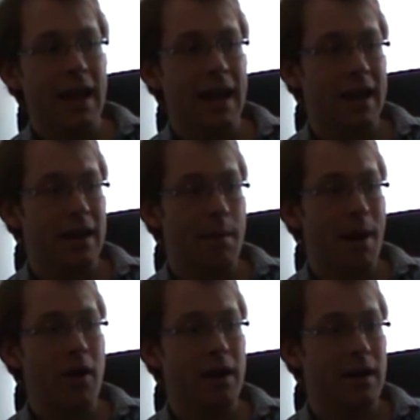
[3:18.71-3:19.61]
In
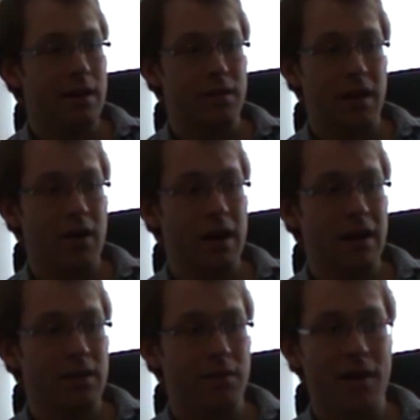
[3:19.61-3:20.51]
America, there
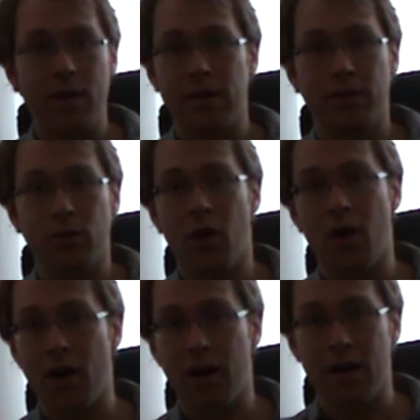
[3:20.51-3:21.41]
is a very
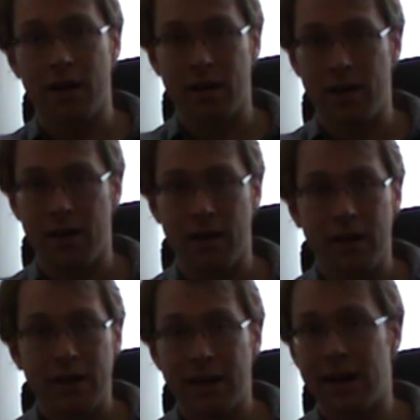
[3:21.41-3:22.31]
strong
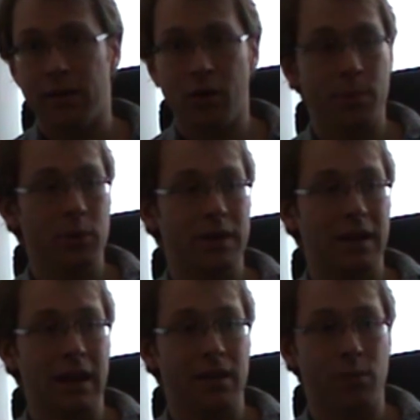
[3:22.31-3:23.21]
Nazi
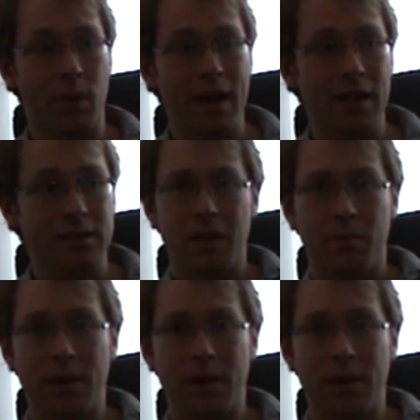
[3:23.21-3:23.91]
community as well.